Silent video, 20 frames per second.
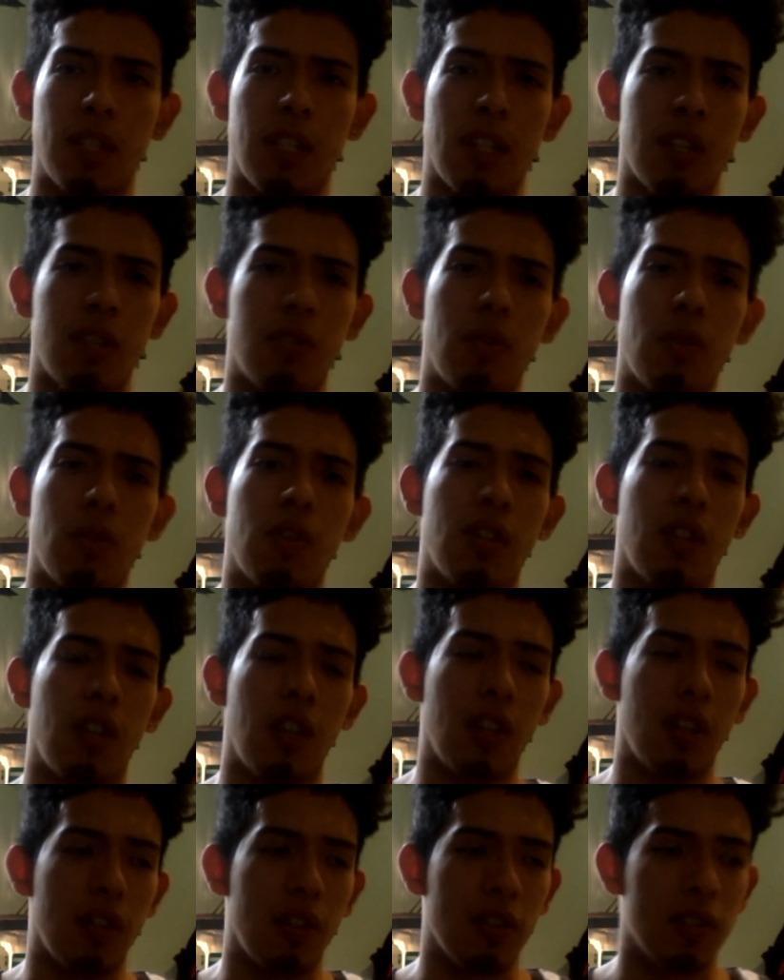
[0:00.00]
not too long
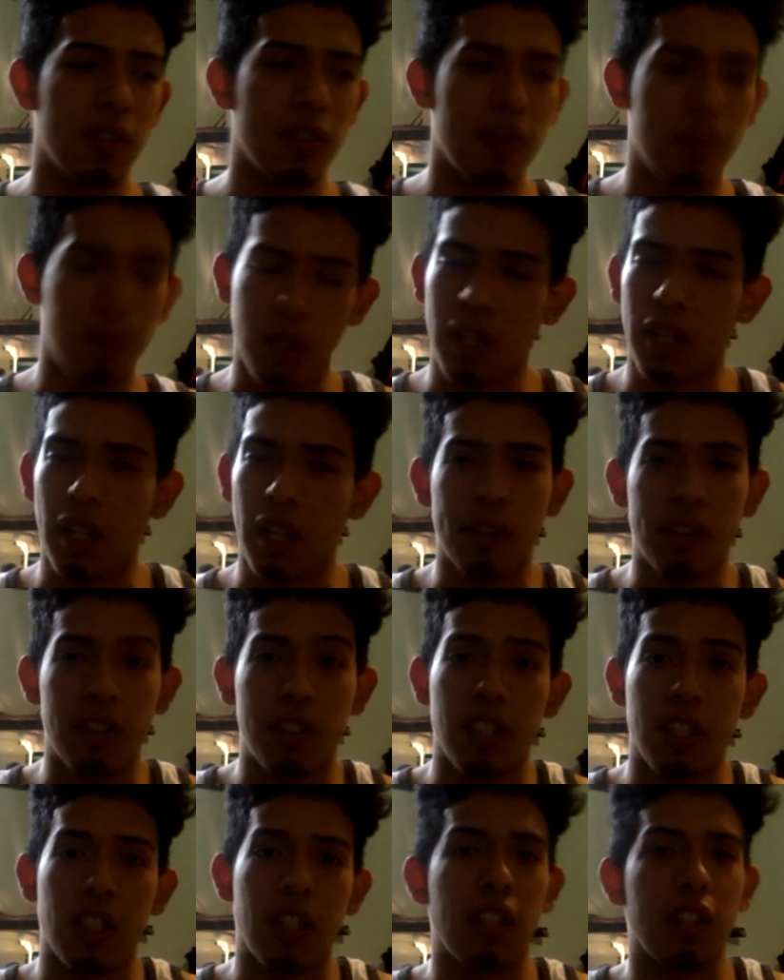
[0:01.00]
ago, but I'll have to
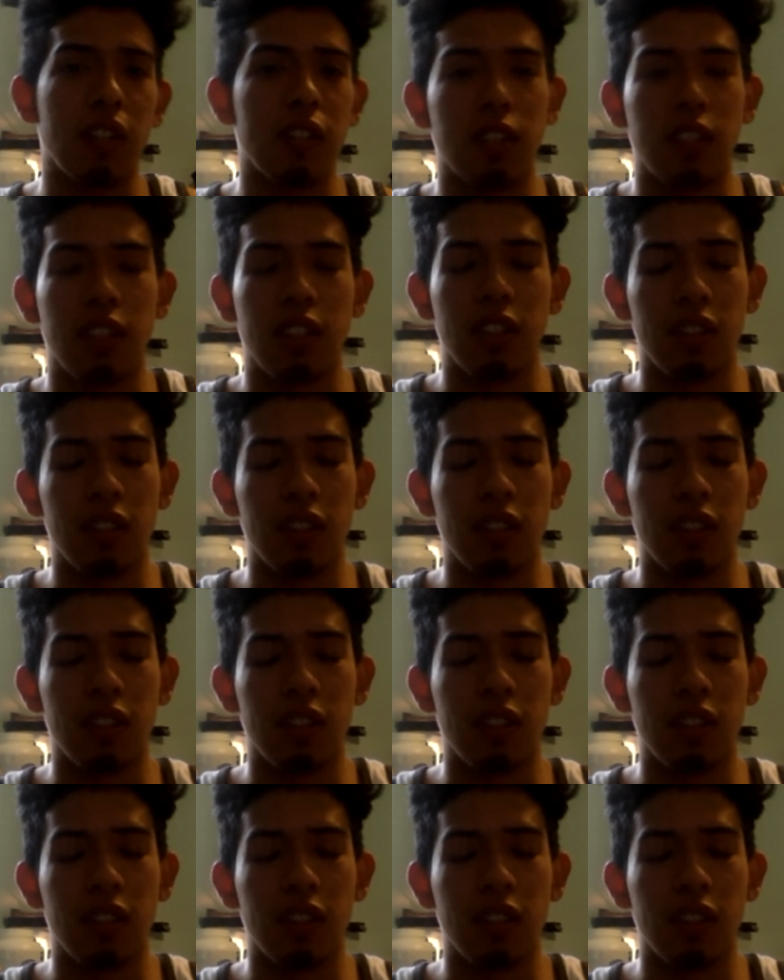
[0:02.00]
check it out now.